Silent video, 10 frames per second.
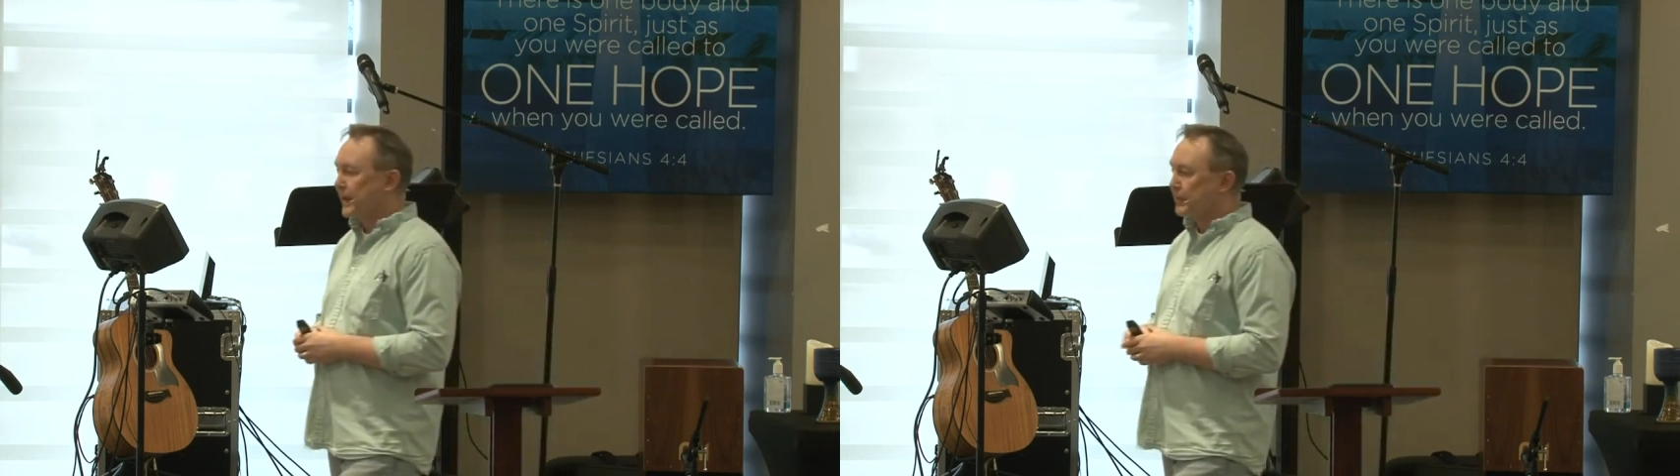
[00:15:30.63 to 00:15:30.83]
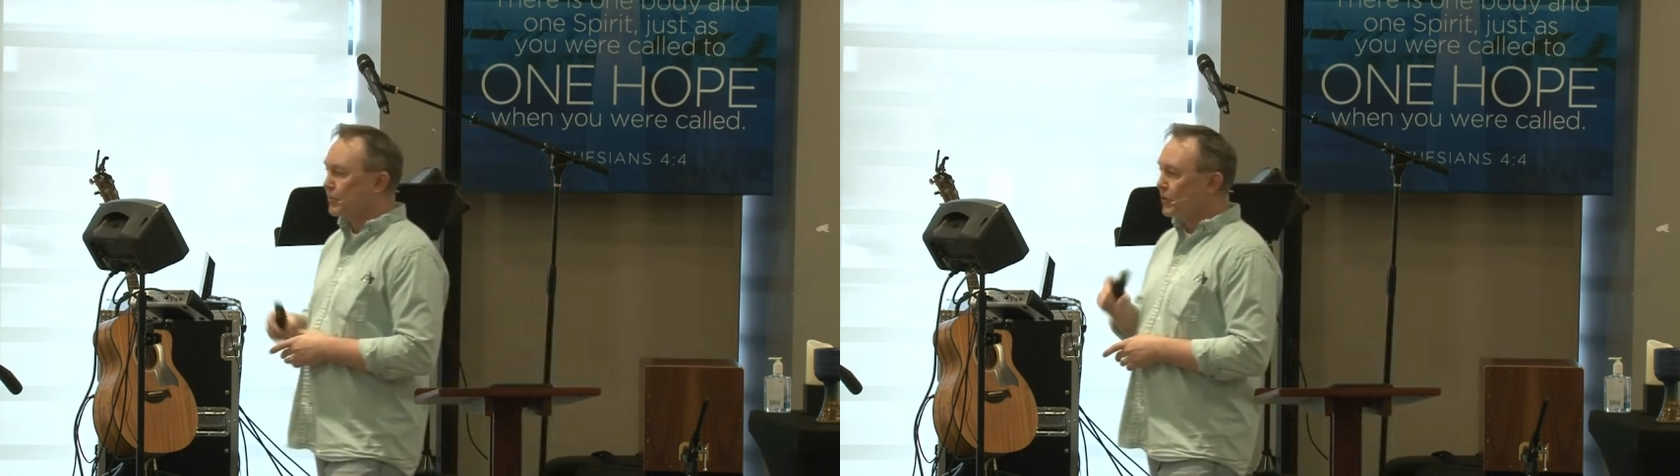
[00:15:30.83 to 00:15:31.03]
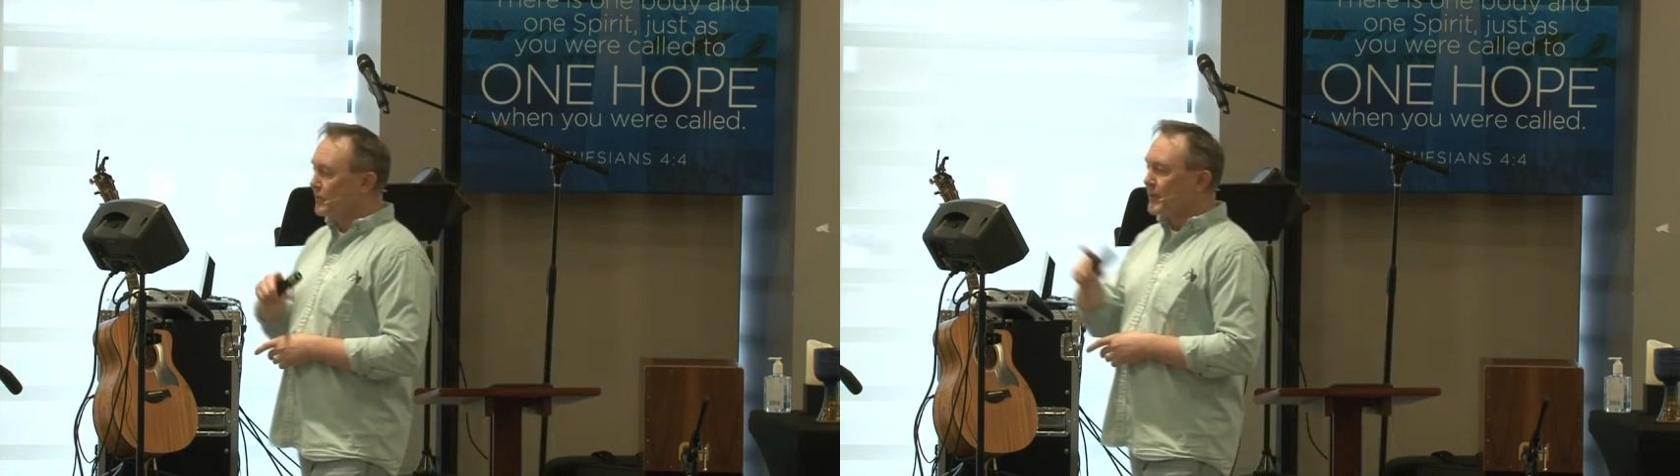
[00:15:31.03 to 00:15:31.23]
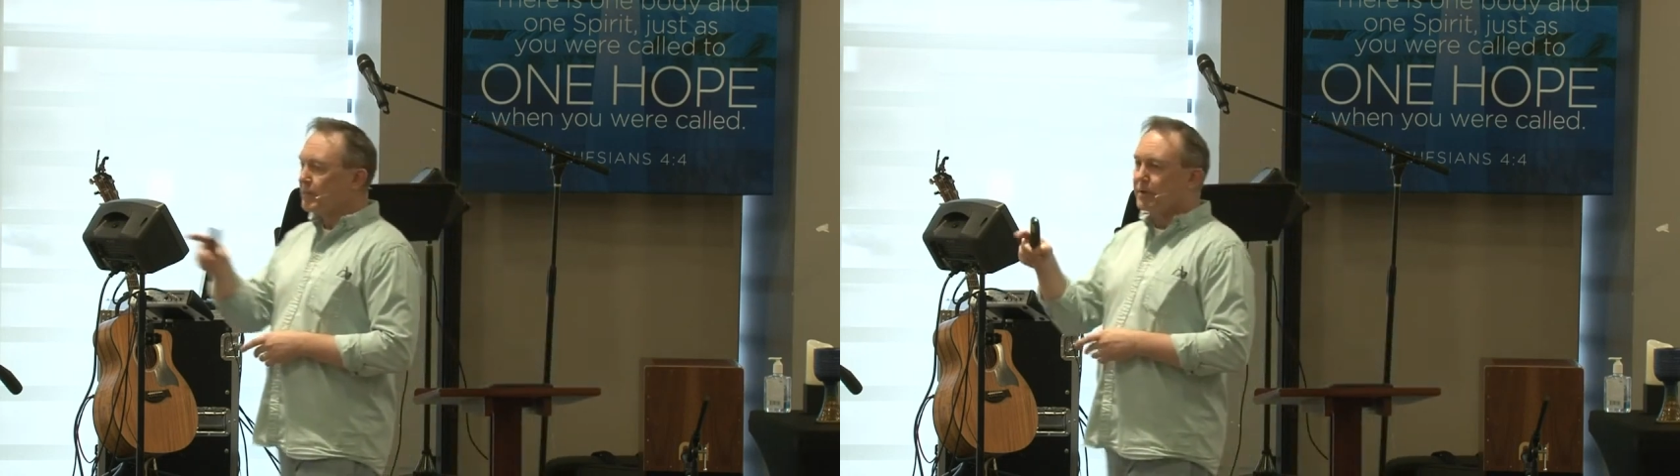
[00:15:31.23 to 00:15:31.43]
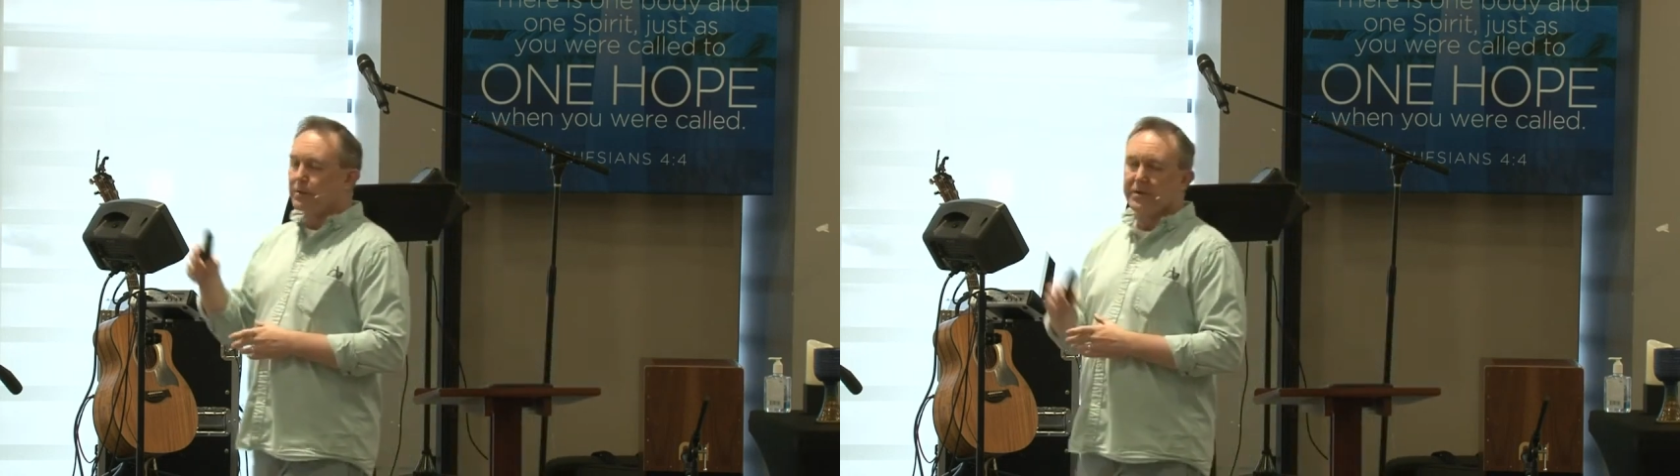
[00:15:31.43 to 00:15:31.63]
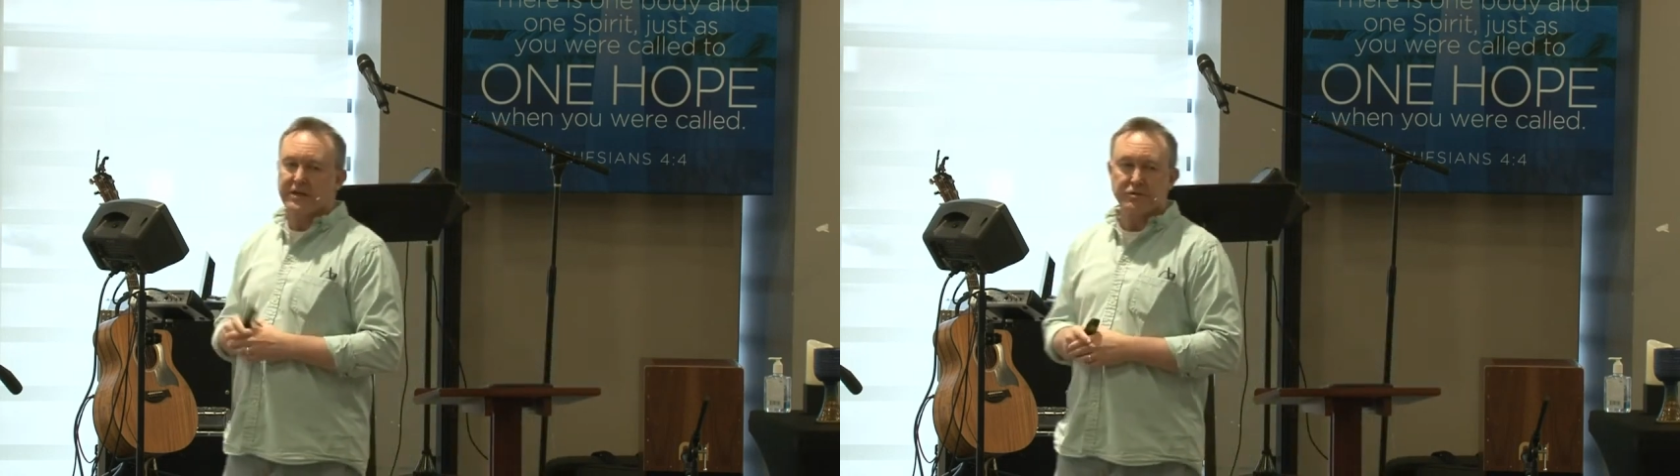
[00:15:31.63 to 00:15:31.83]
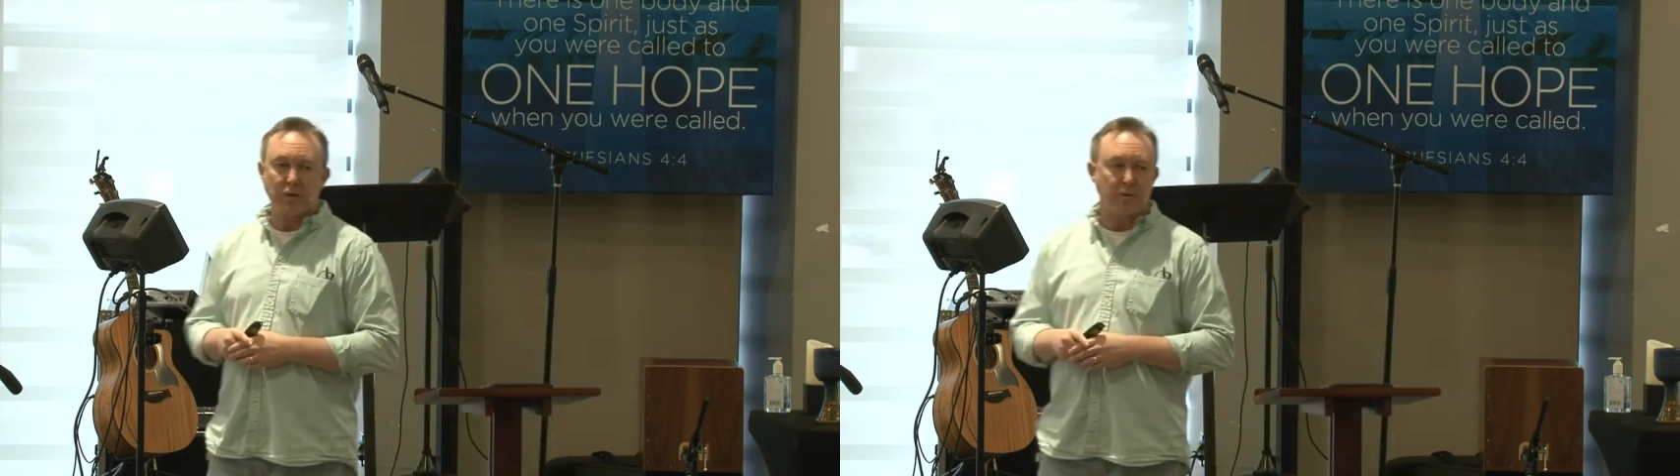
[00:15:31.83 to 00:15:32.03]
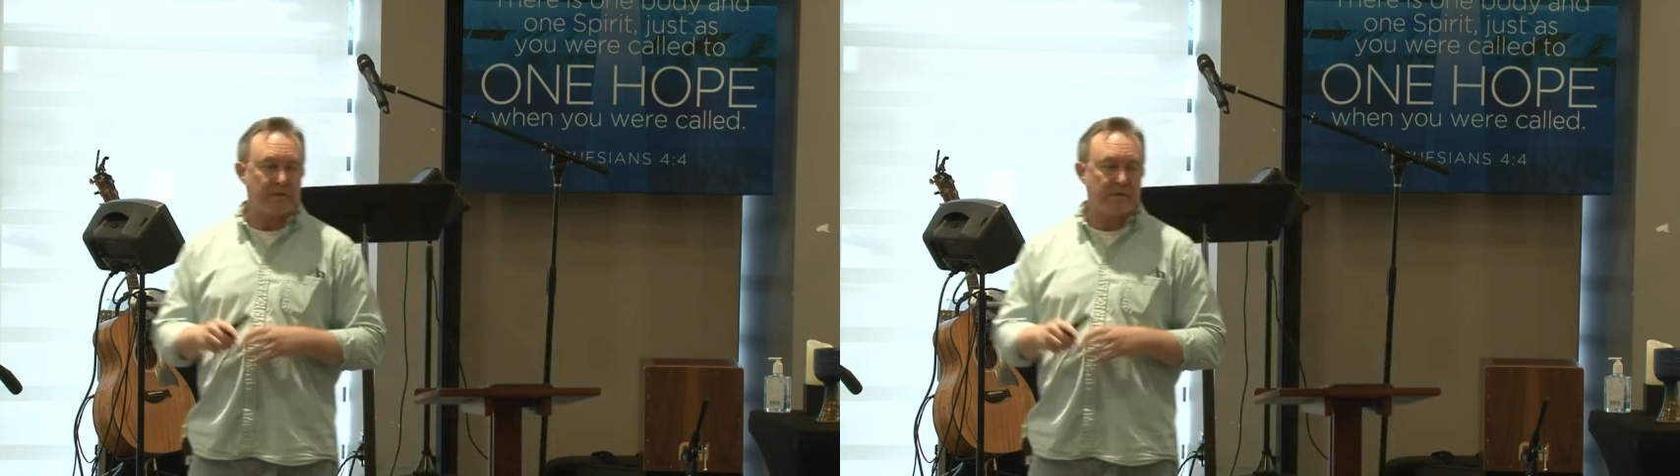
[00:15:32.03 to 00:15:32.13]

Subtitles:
And more on that parable next week.